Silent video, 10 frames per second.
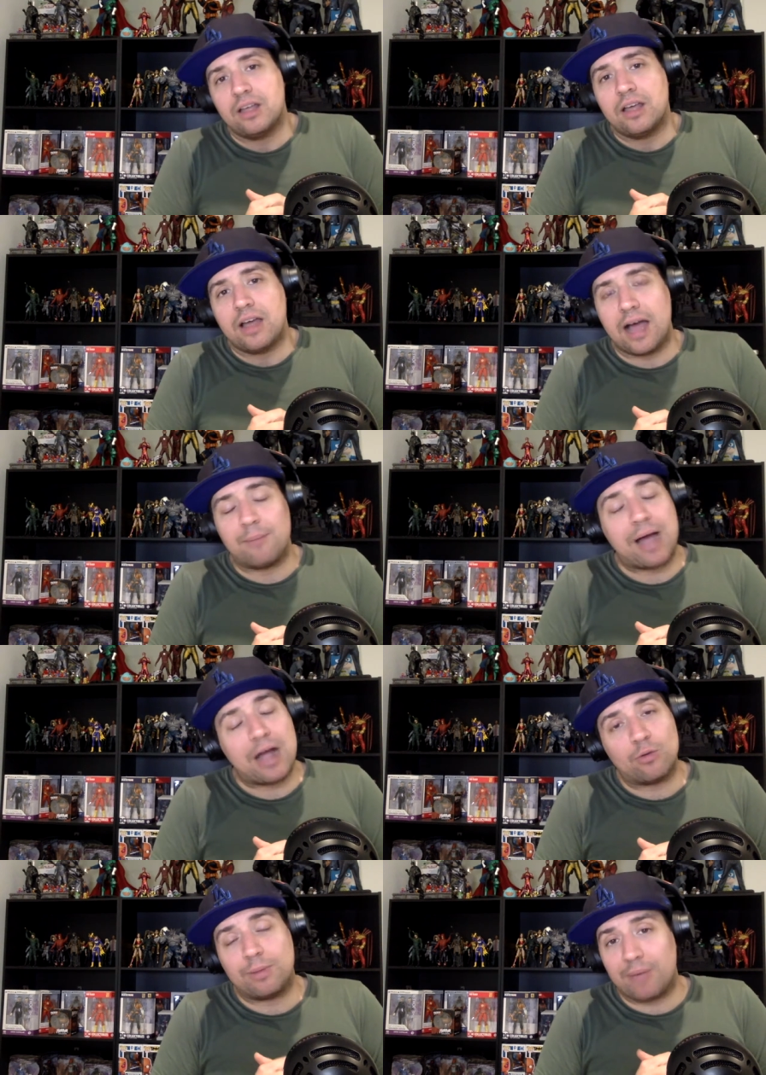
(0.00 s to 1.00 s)
uh,
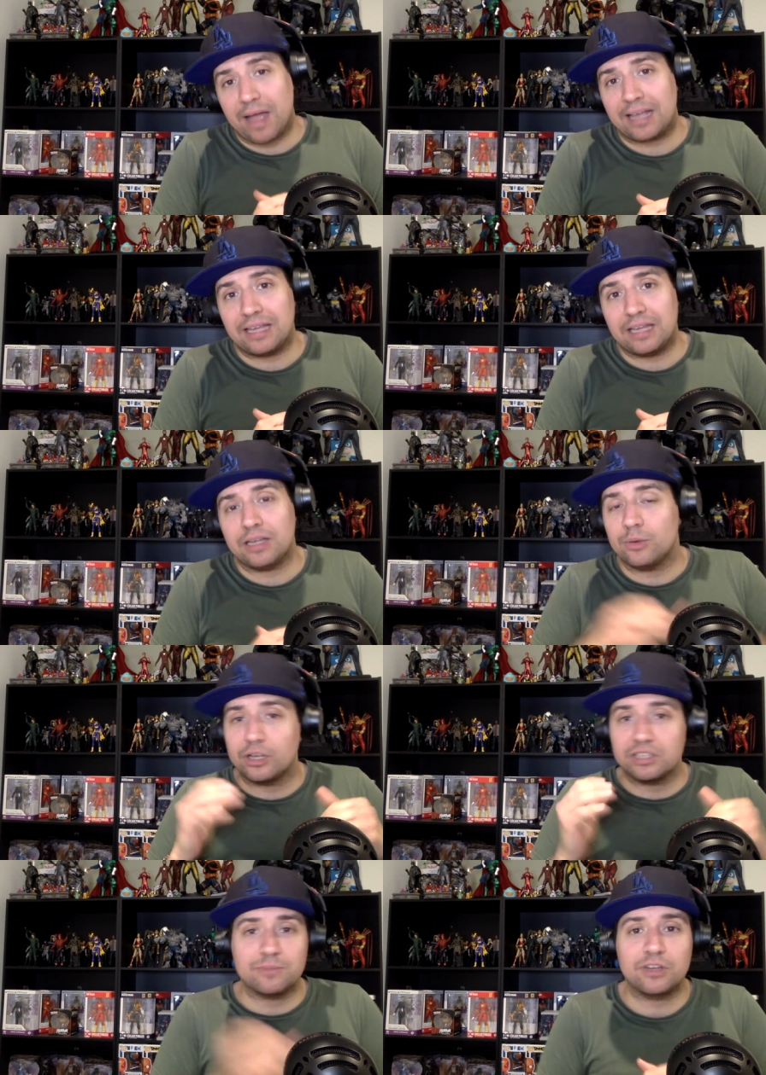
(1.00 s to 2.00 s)
Mark will be back here. We've
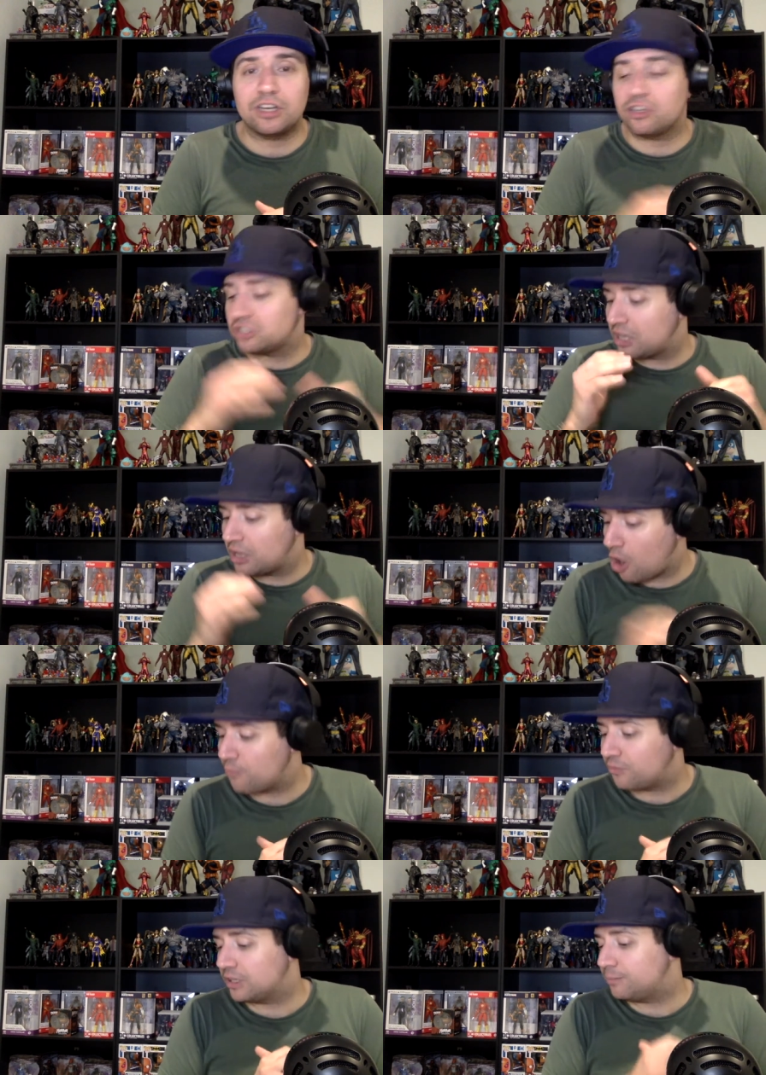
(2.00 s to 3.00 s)
got some videos,
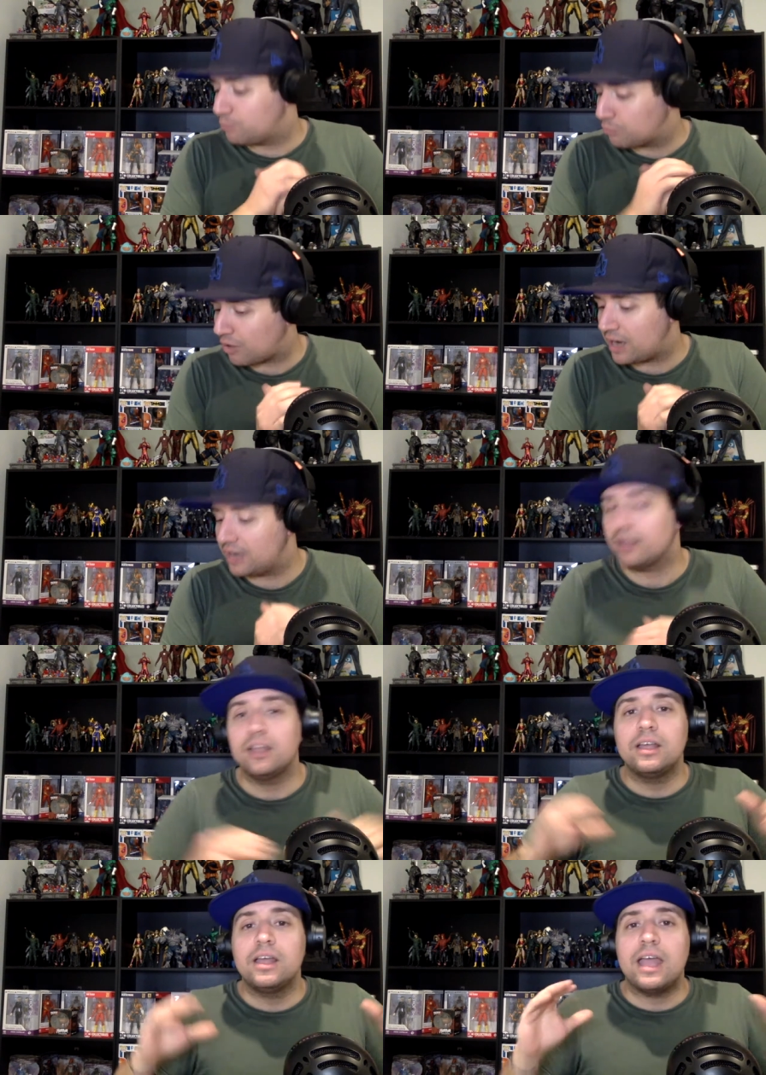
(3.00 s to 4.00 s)
hopefully, praying
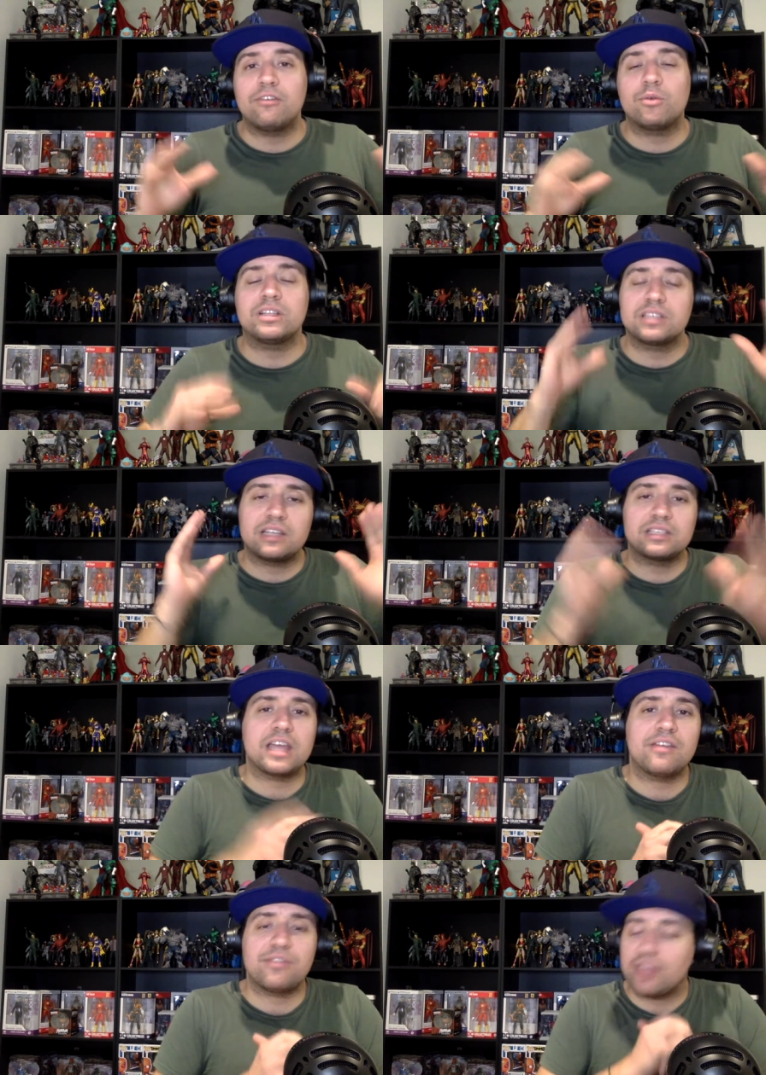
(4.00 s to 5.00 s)
Everyone stay
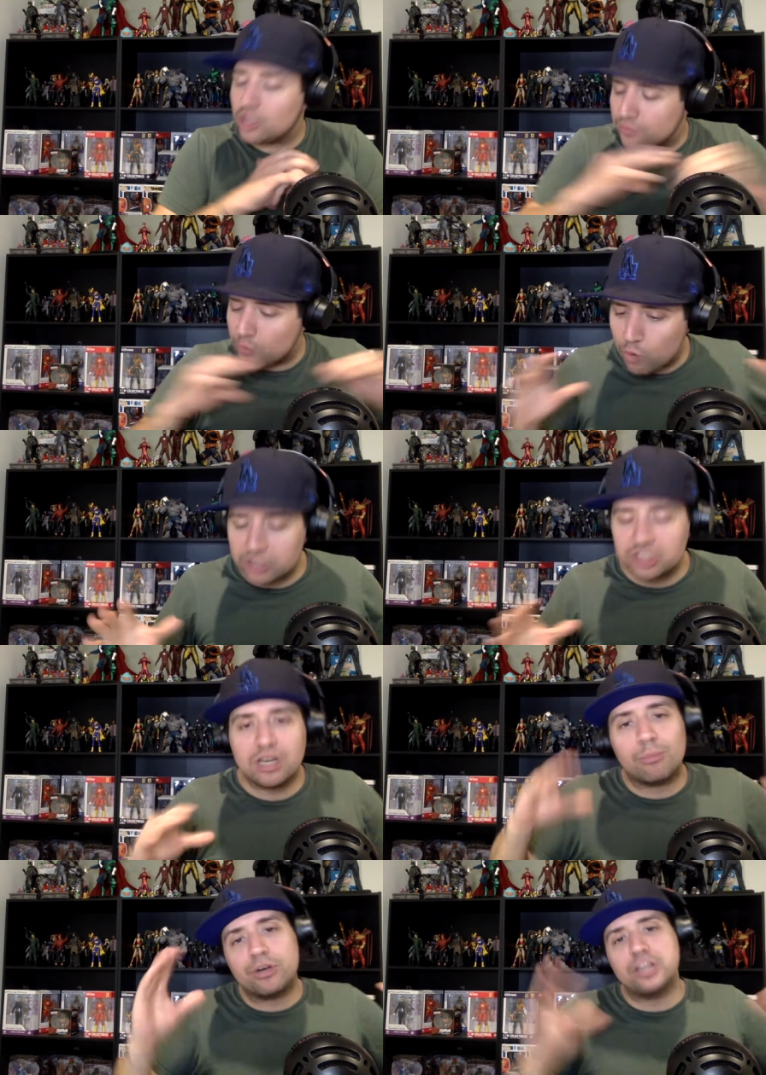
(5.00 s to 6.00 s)
safe. Thank you for watching.
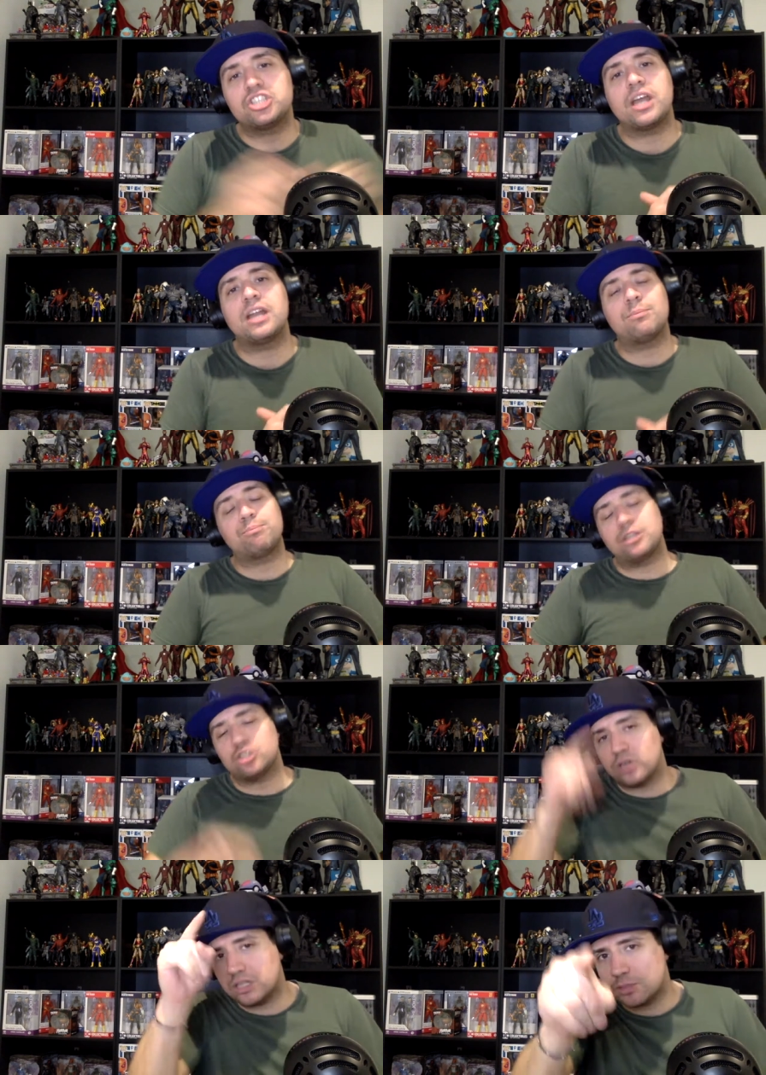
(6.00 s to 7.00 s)
I appreciate it. Be
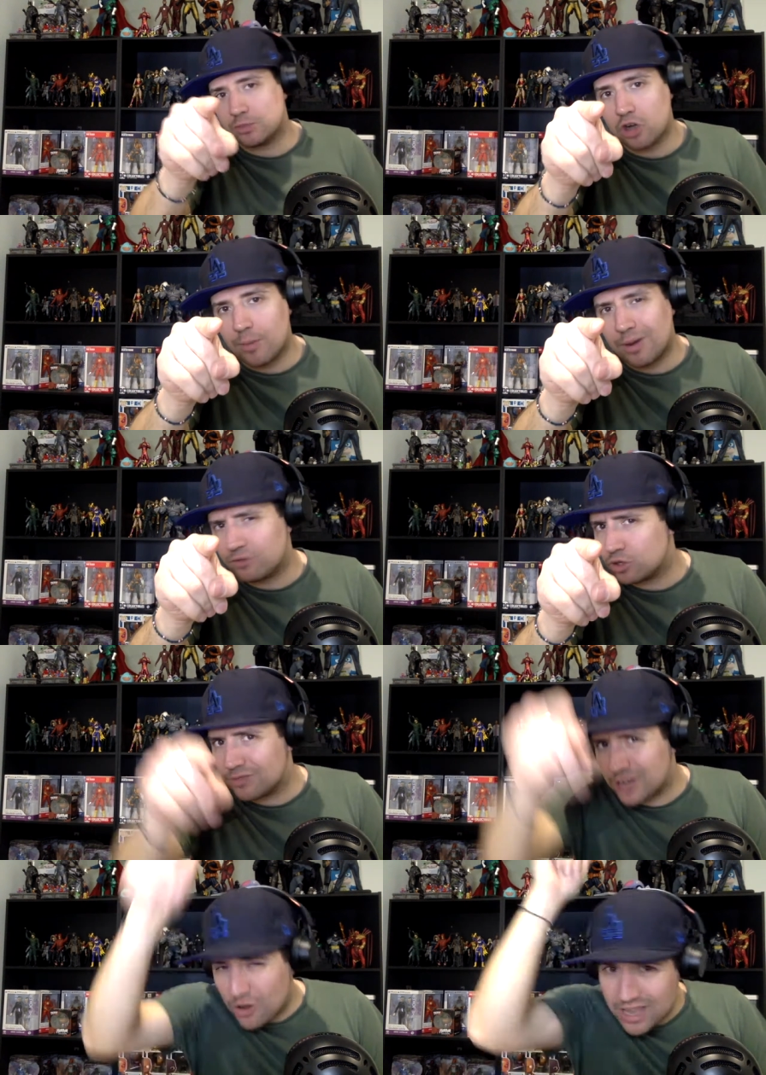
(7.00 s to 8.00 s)
sure you hit the subscribe button if you enjoyed
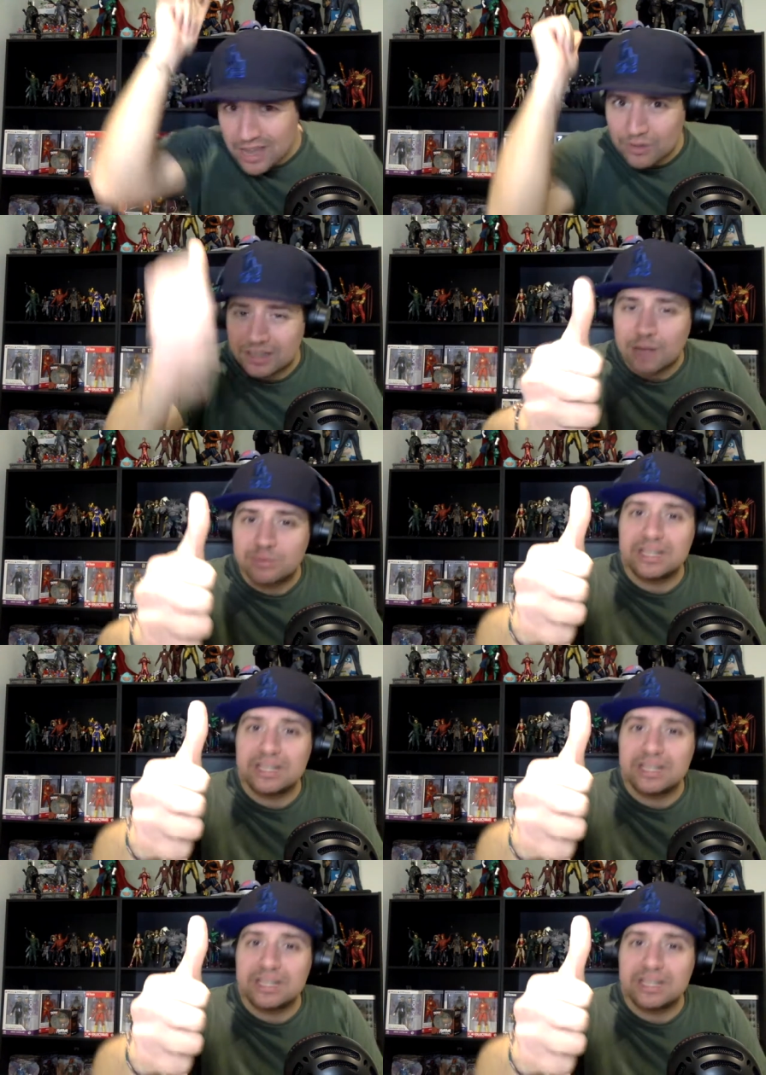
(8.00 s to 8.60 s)
the video. Give it a thumbs